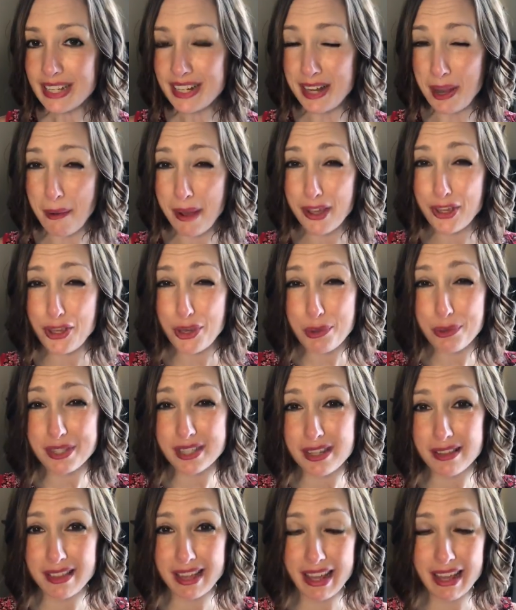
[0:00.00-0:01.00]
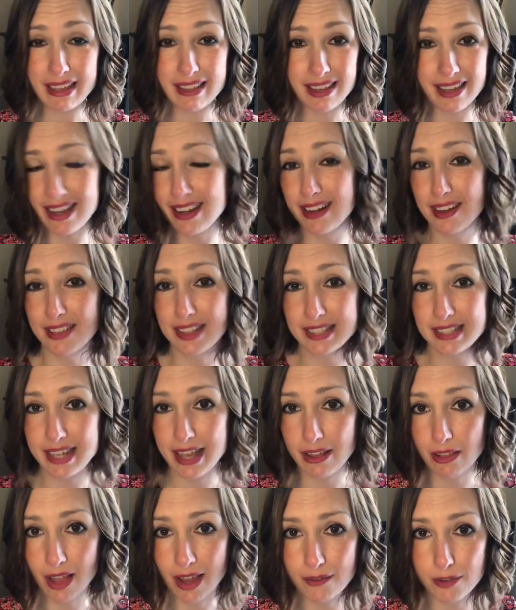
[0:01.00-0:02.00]
Now, I used to think that getting on the
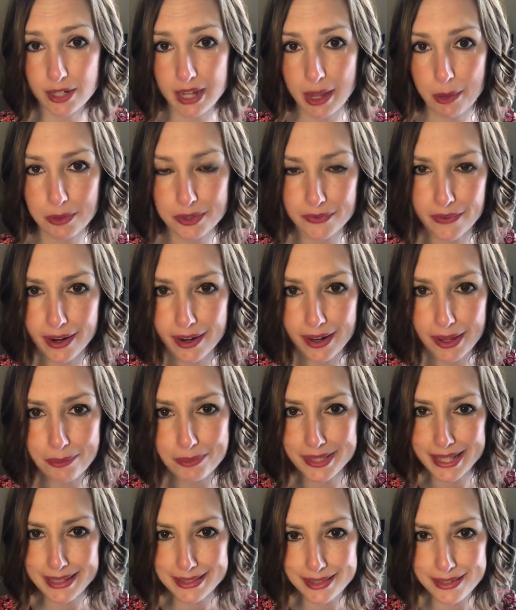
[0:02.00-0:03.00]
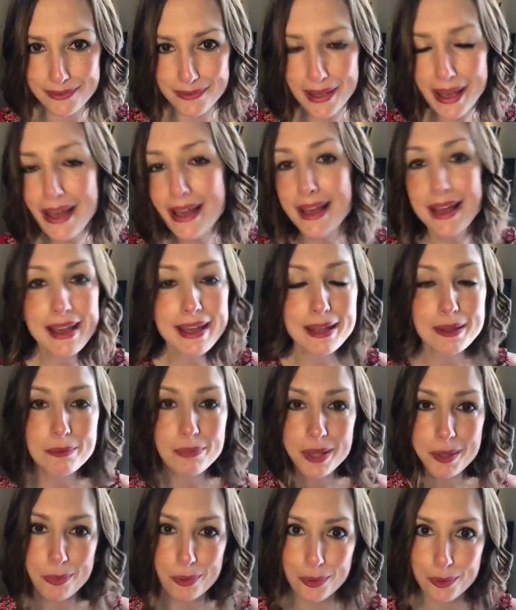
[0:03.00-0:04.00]
scale every day was very obsessive and
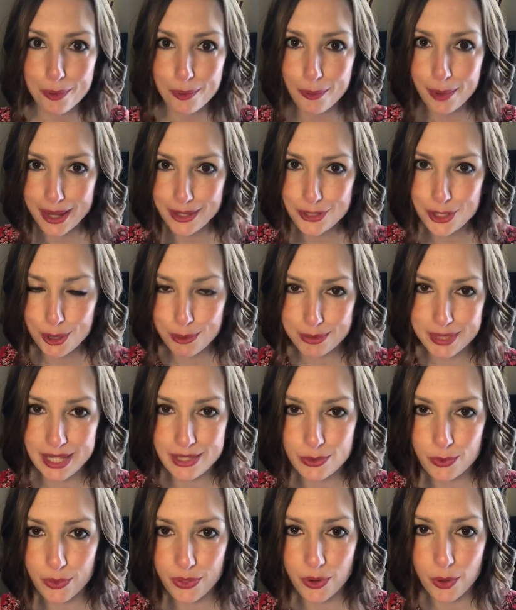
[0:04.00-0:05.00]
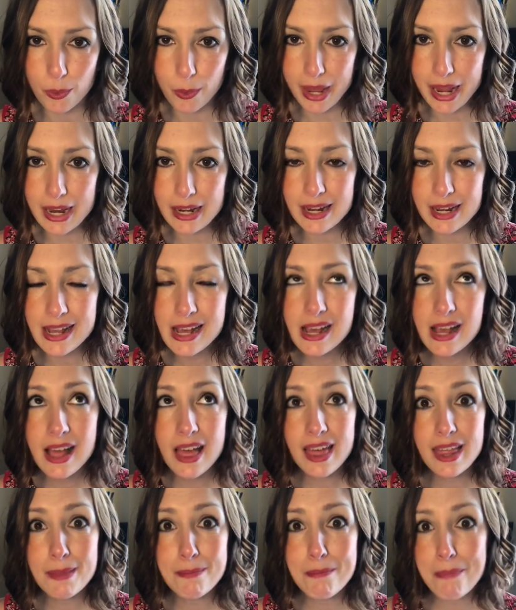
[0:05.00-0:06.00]
people were way too obsessed with their weight.
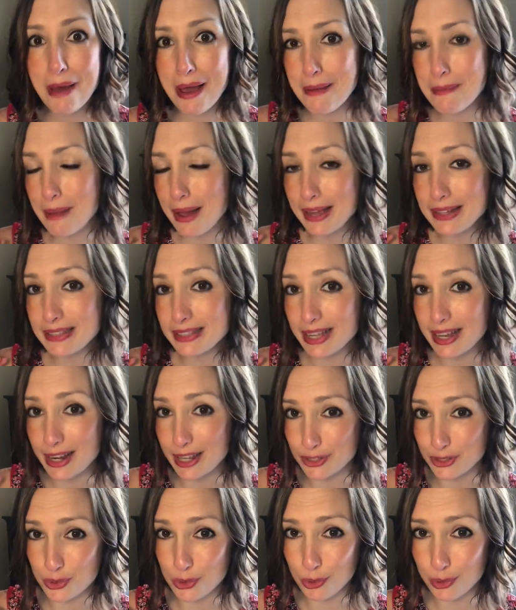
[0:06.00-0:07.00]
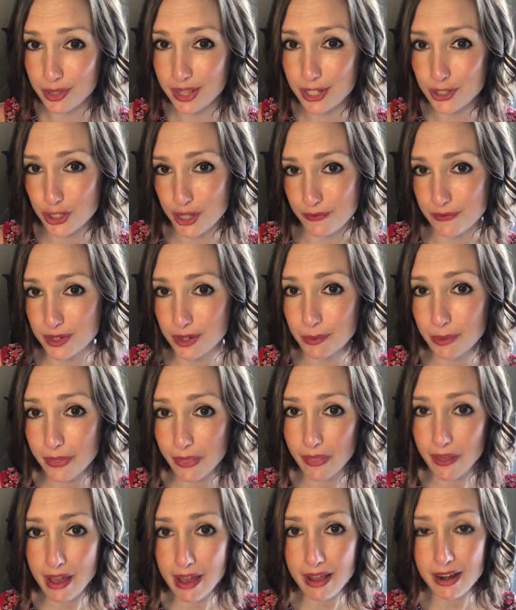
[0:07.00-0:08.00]
My mindset has totally shifted with
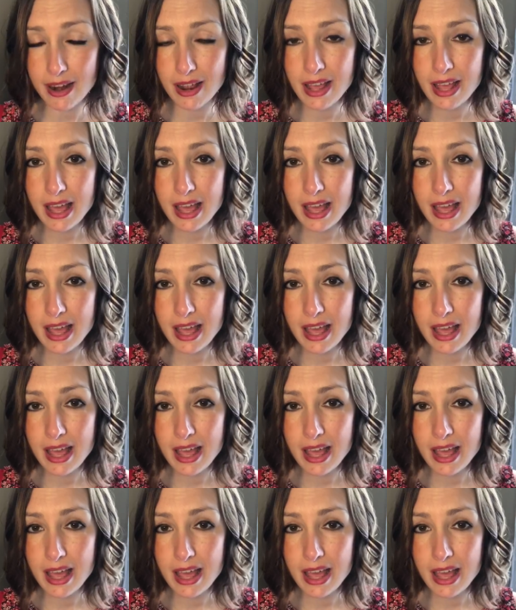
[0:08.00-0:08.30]
that